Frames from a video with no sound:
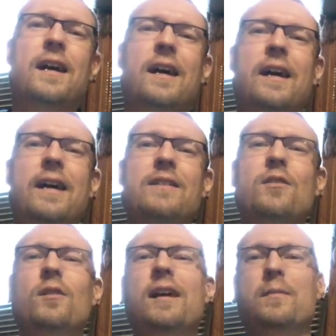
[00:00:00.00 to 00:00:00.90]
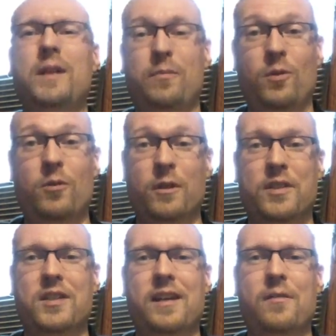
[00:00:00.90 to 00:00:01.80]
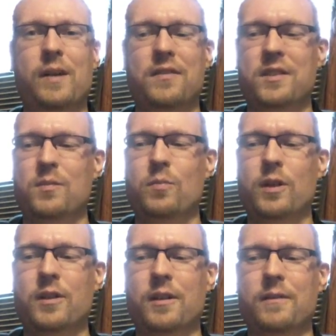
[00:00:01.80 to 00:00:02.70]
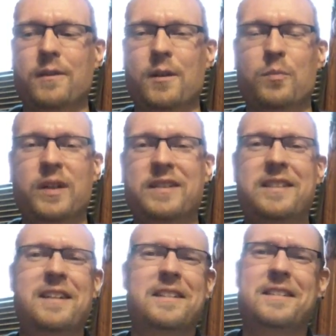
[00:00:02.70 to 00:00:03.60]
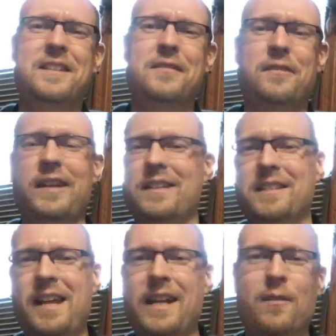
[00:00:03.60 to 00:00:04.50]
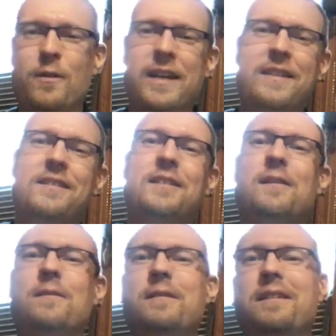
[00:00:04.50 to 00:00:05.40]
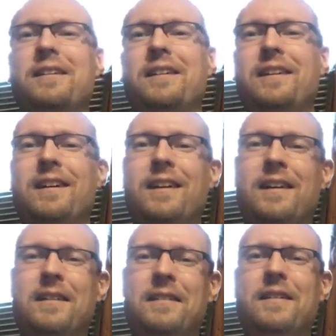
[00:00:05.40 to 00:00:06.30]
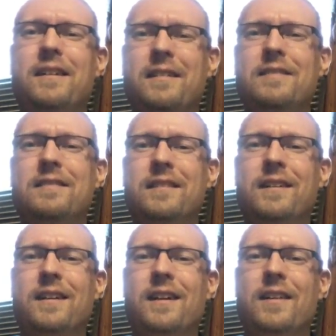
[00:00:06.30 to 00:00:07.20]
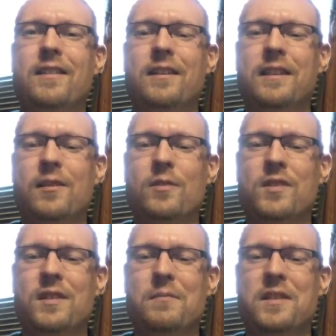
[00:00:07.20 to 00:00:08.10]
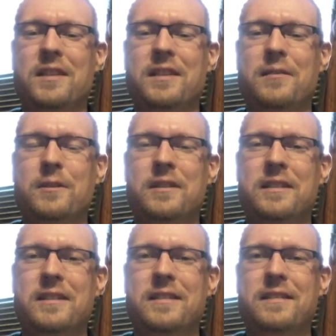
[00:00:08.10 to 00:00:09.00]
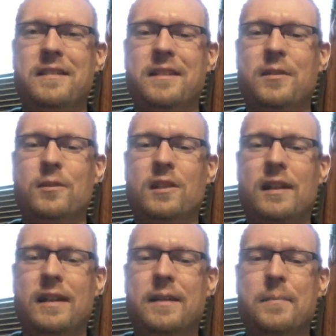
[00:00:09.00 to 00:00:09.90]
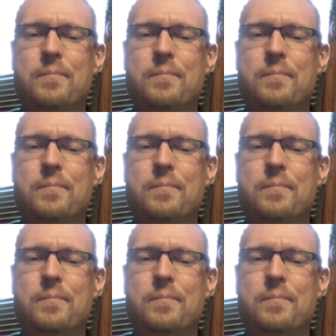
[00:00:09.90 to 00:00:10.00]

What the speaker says: I know a lot of people who are excited about this book are big TST fans anyway, so I thought that was something they would like,